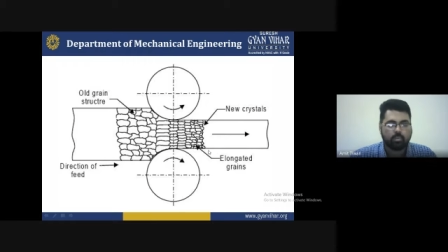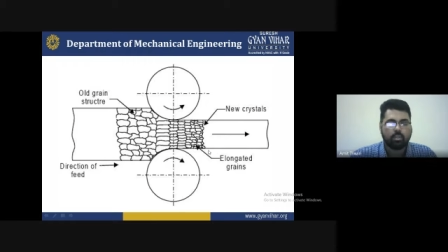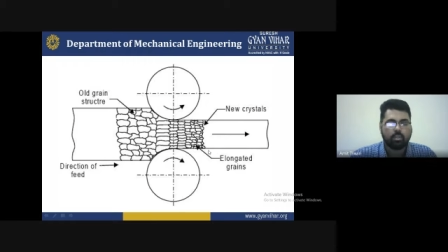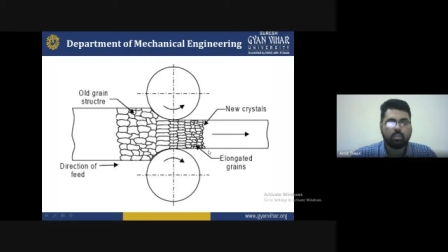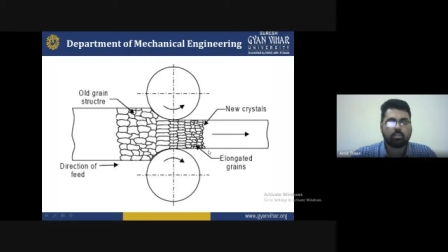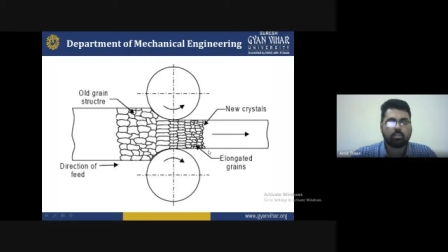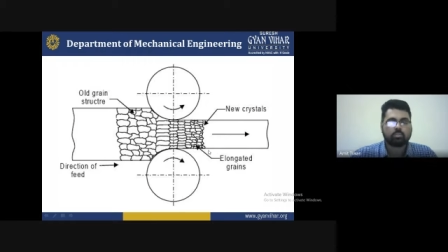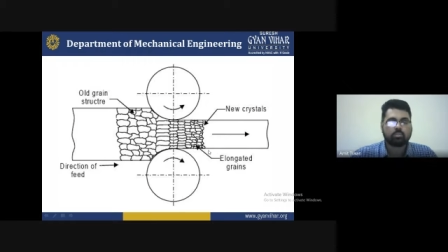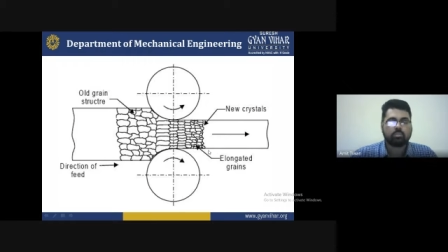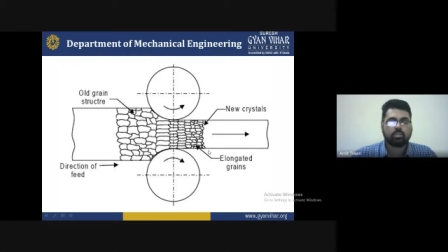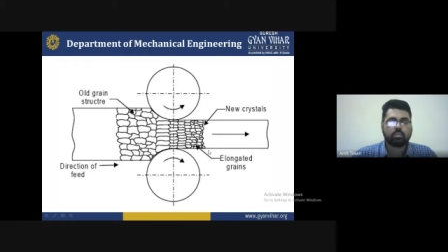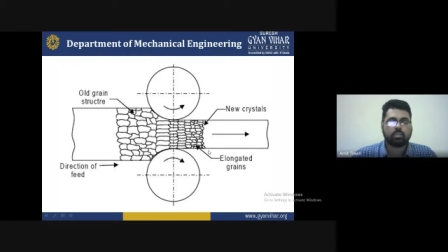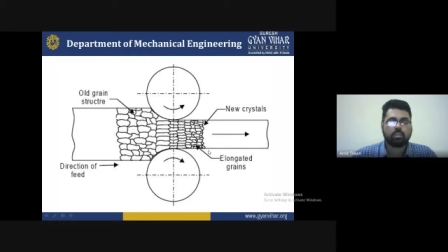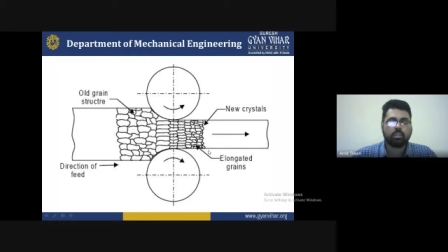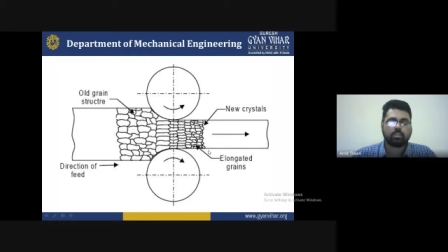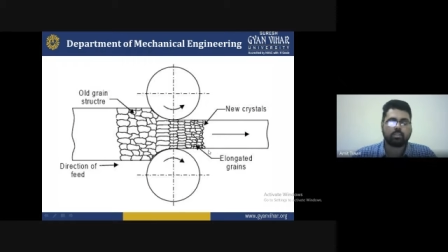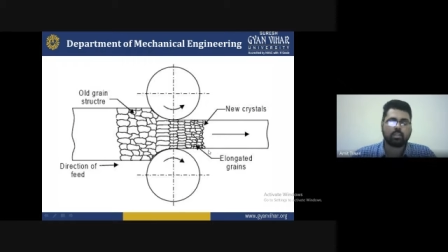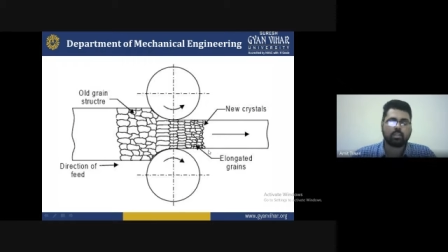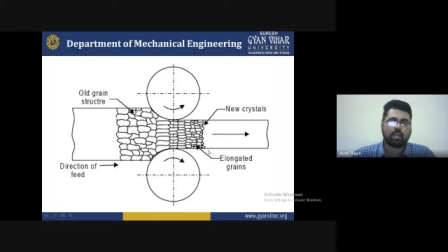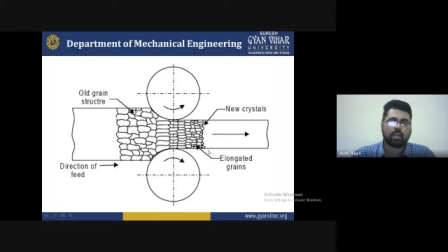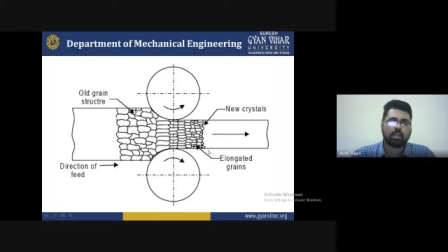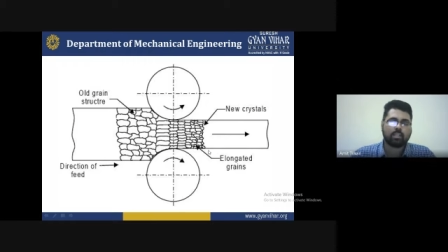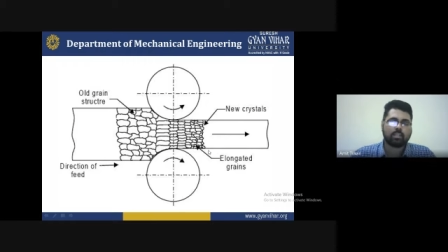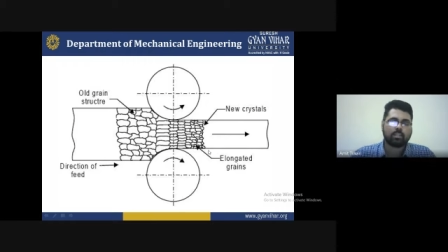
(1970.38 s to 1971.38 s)
So these are
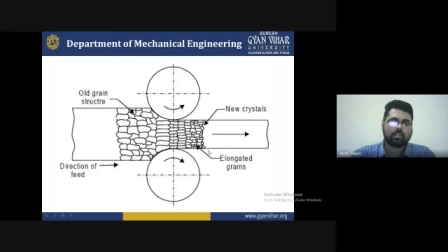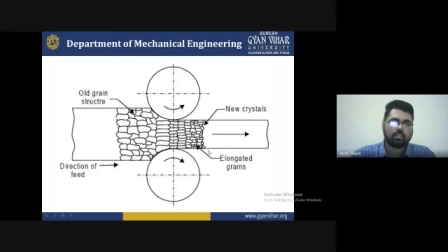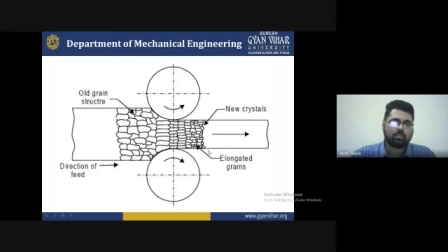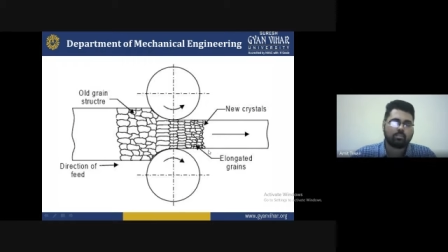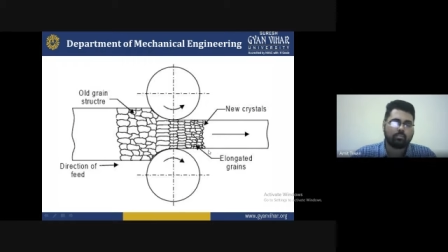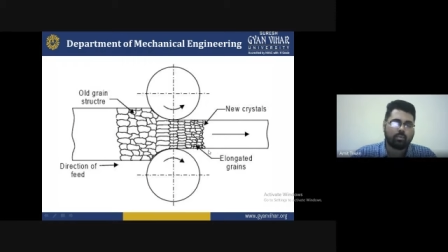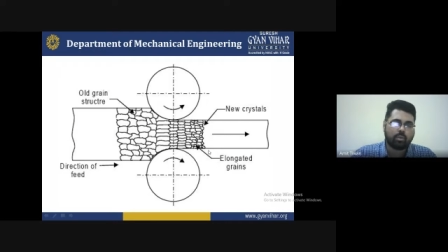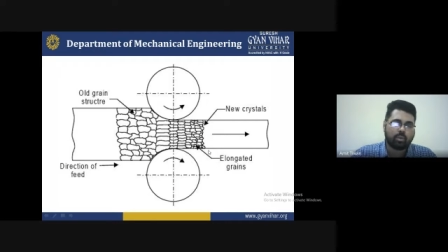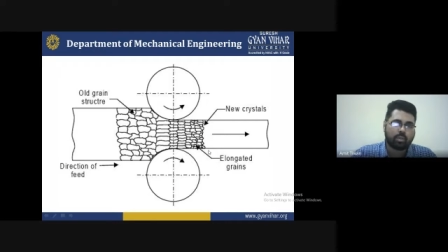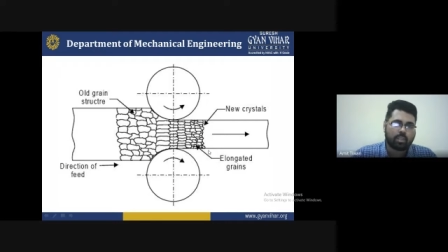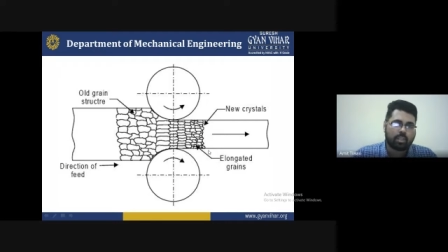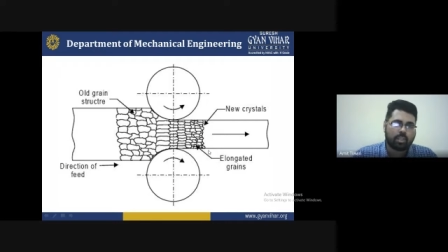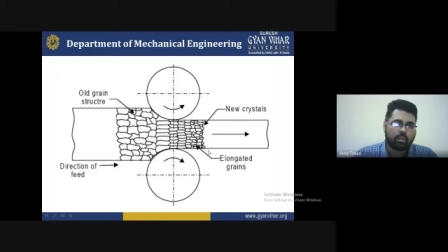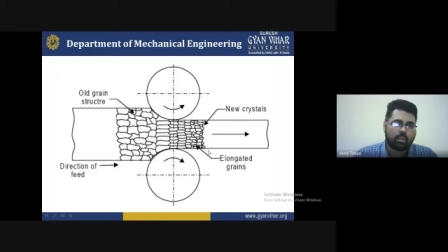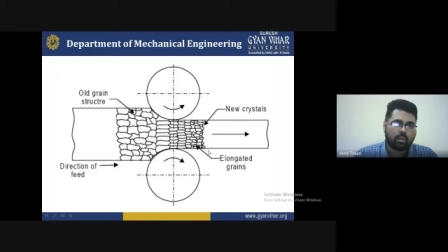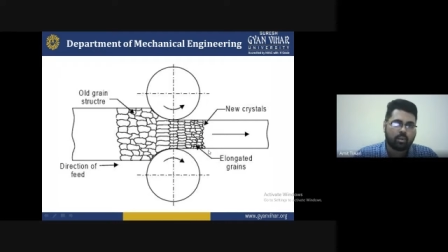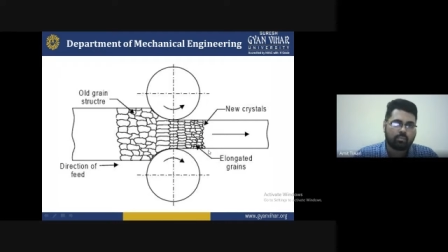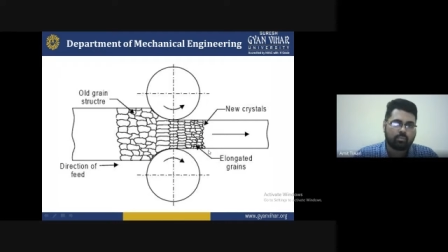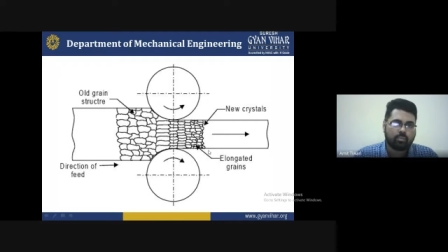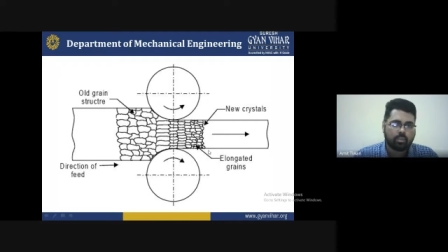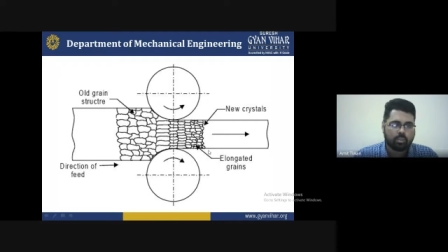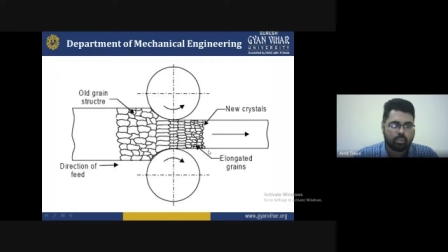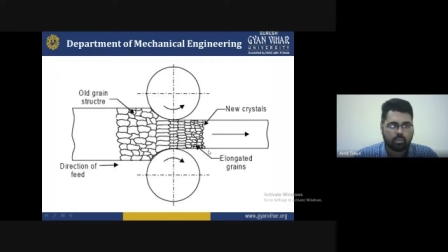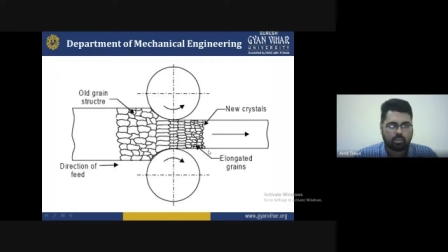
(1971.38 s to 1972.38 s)
the some working of
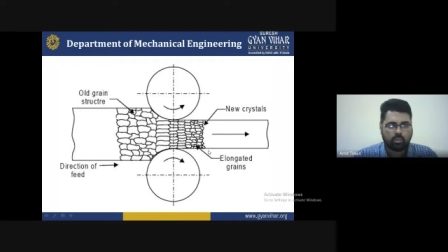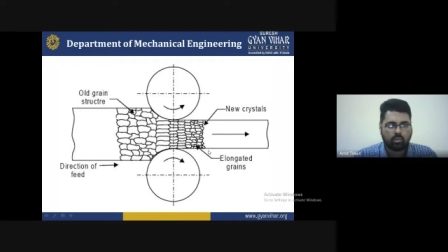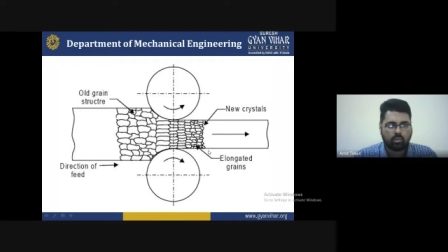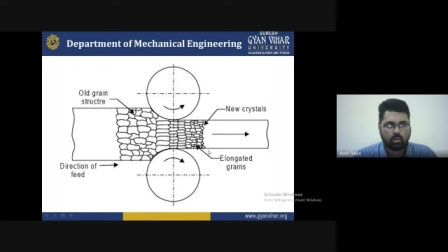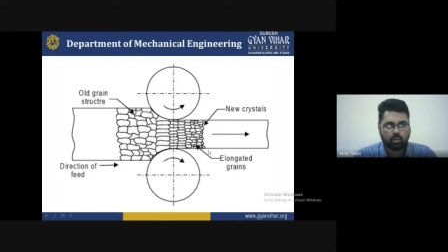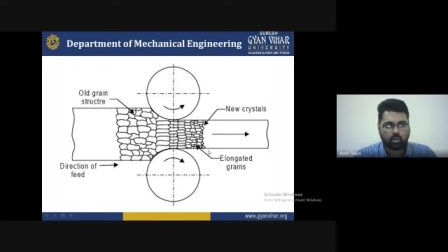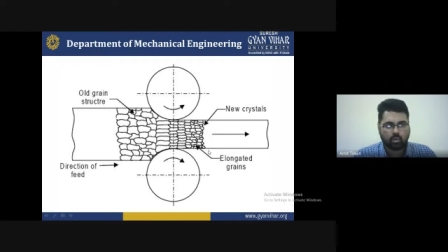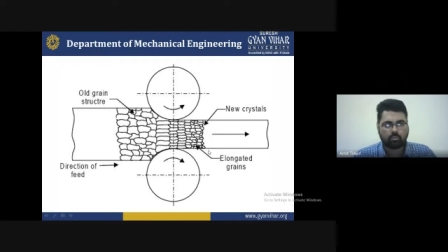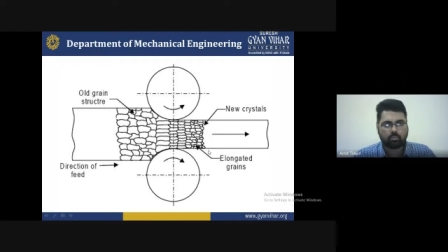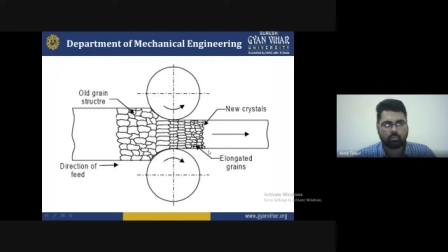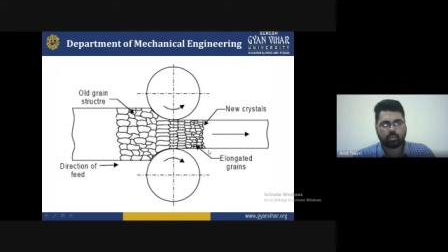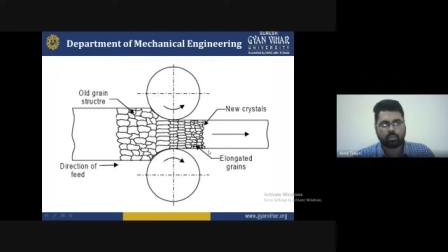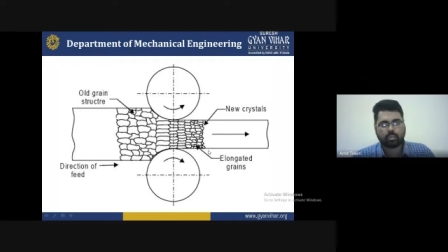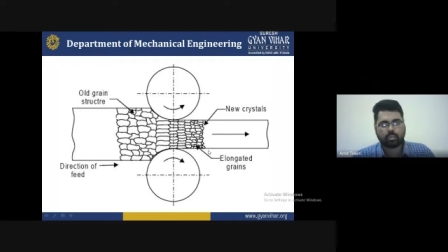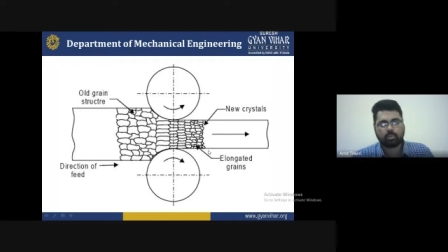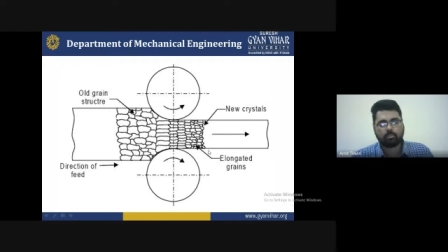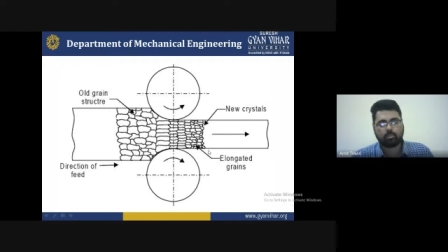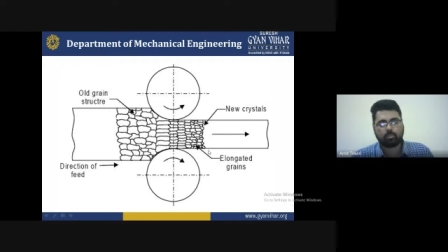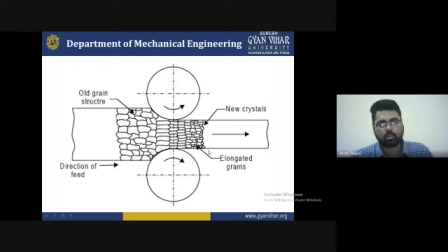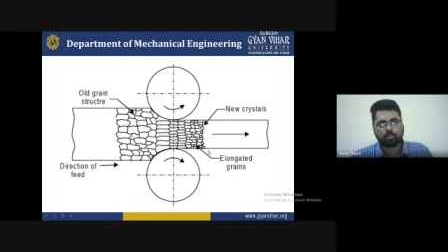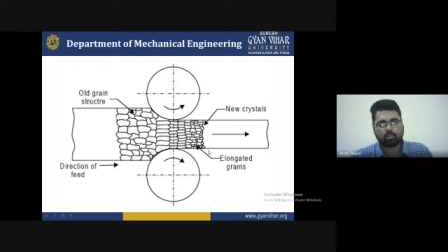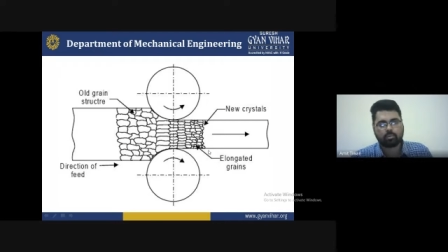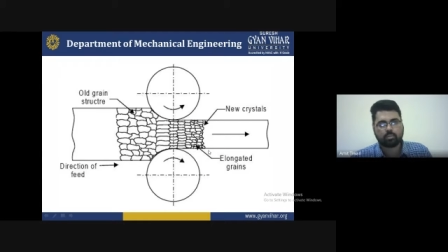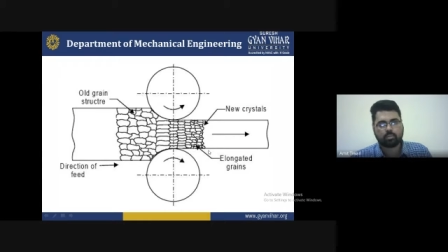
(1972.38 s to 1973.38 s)
the hot working
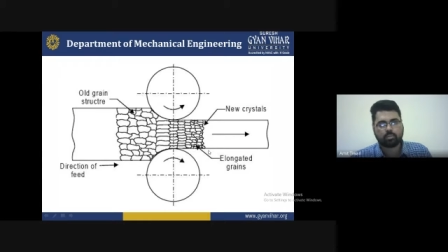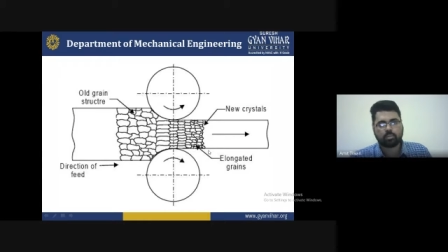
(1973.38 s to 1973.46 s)
process.